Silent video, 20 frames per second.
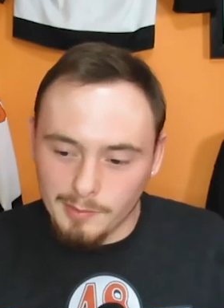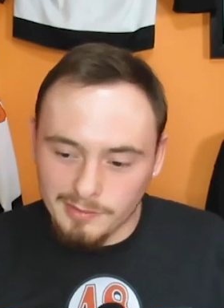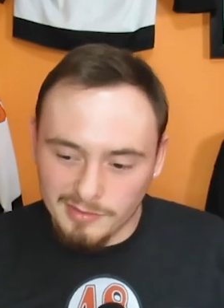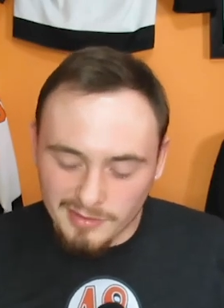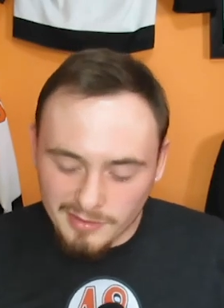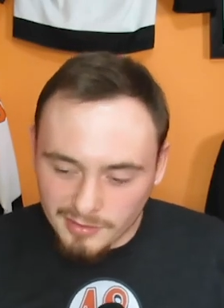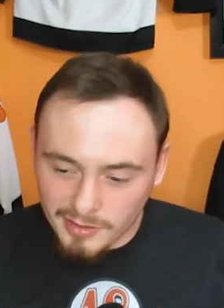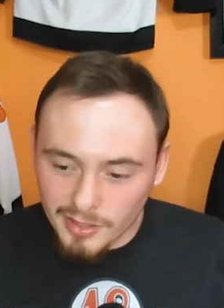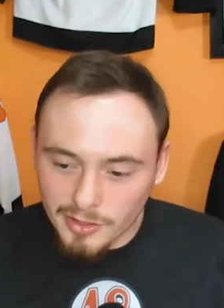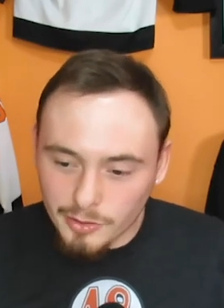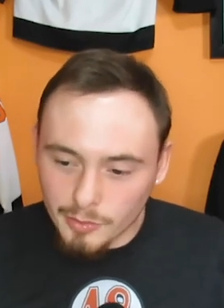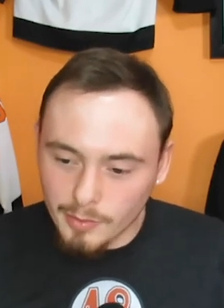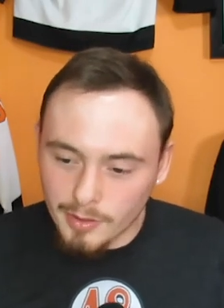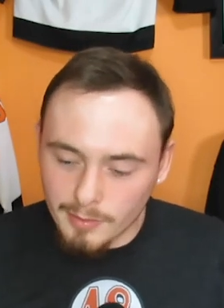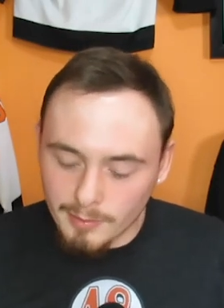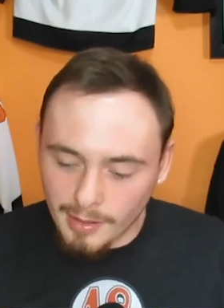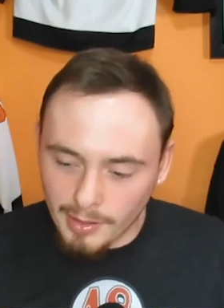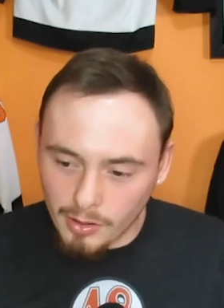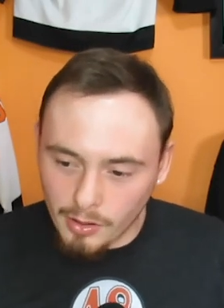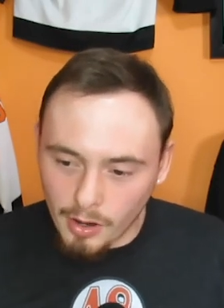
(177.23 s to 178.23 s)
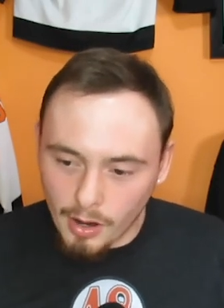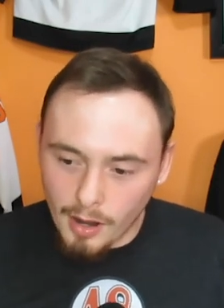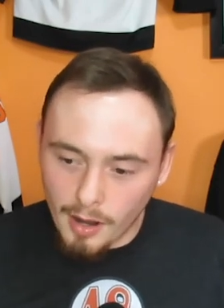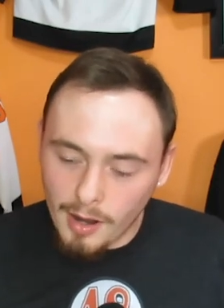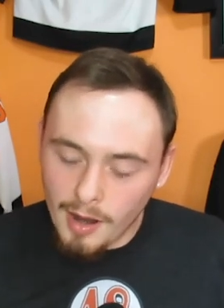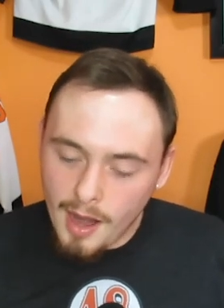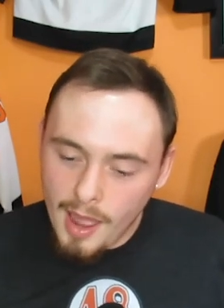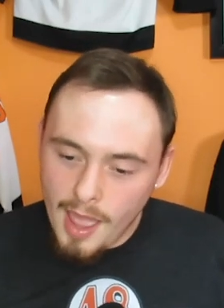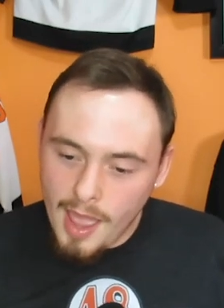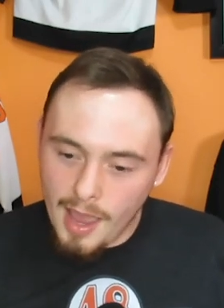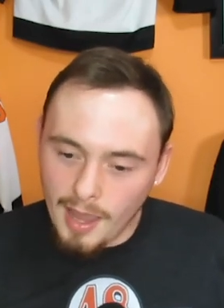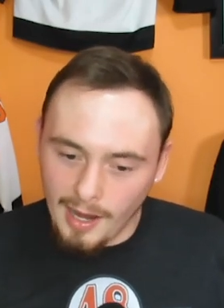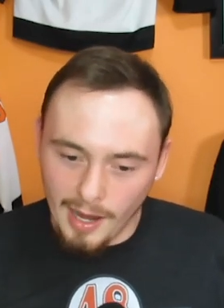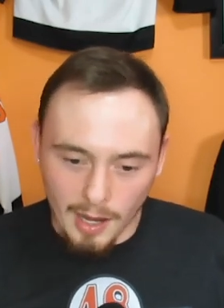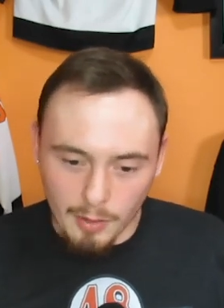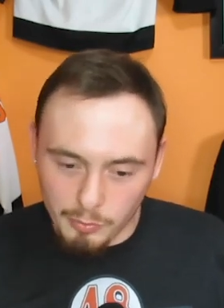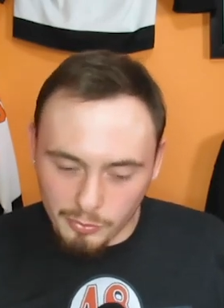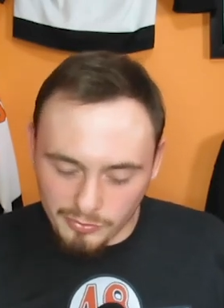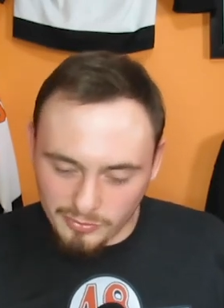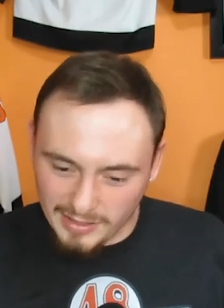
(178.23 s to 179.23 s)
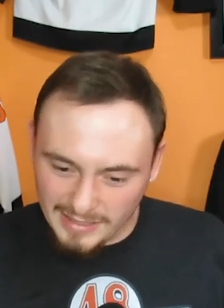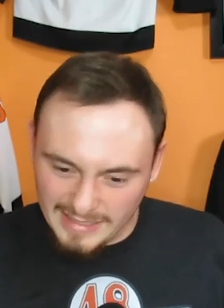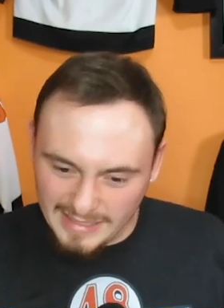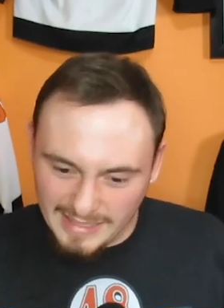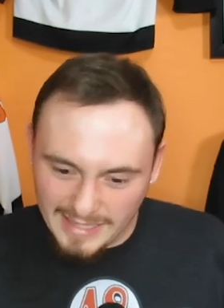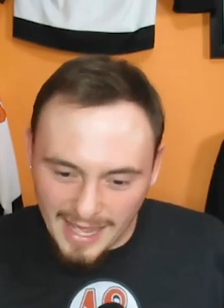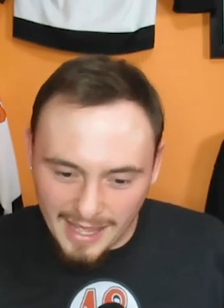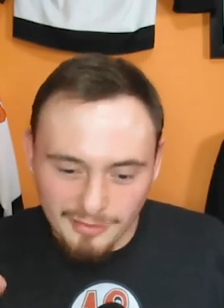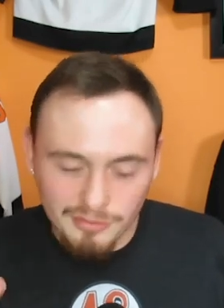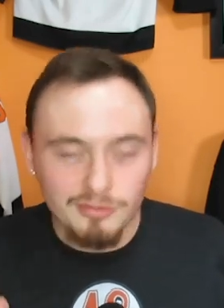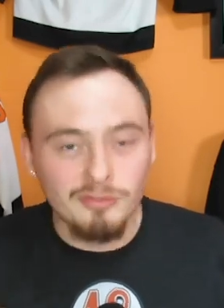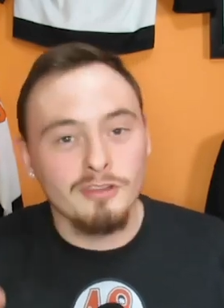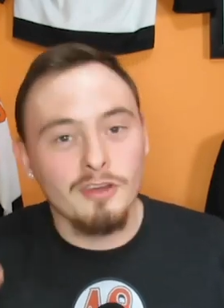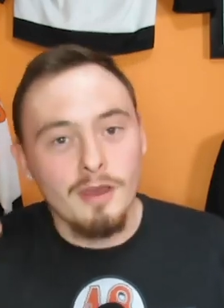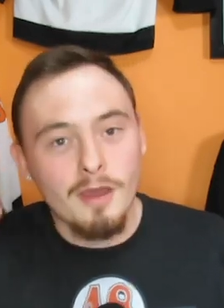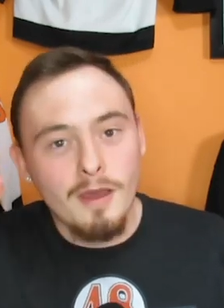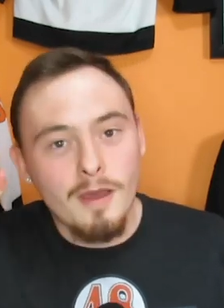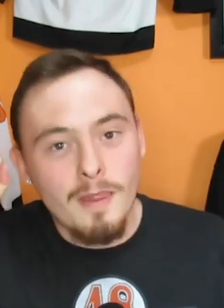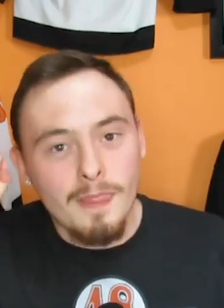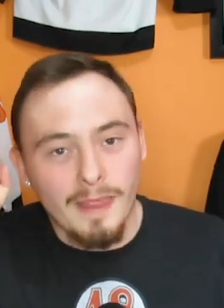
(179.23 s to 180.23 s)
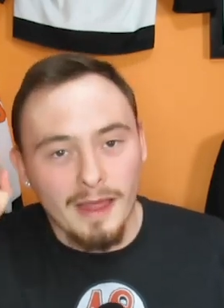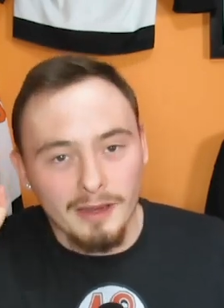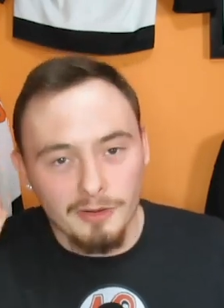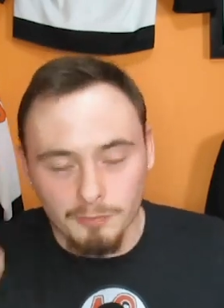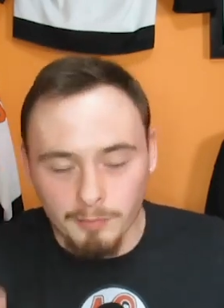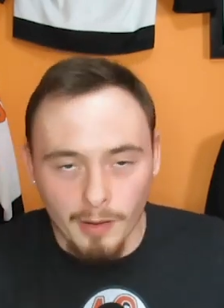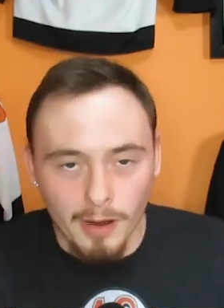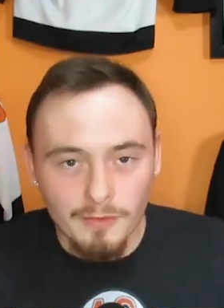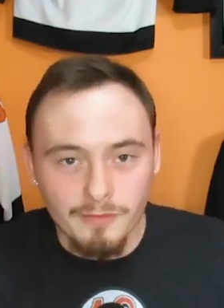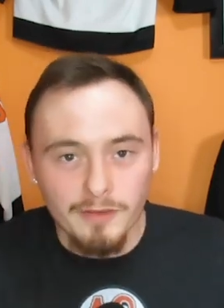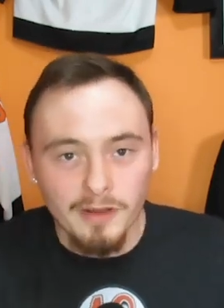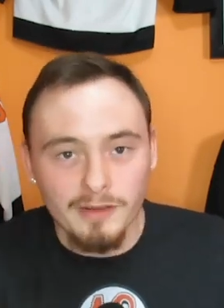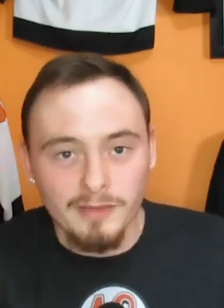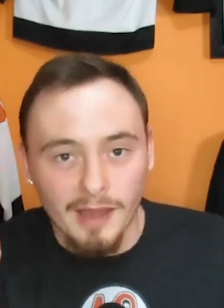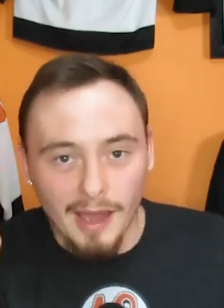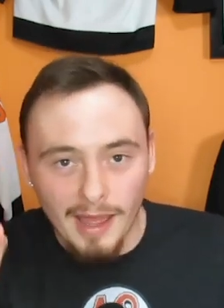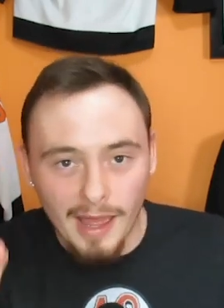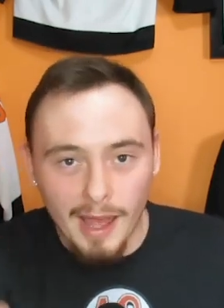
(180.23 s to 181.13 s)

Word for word: I was listening to it in my car, and I was like, yes, that is perfect.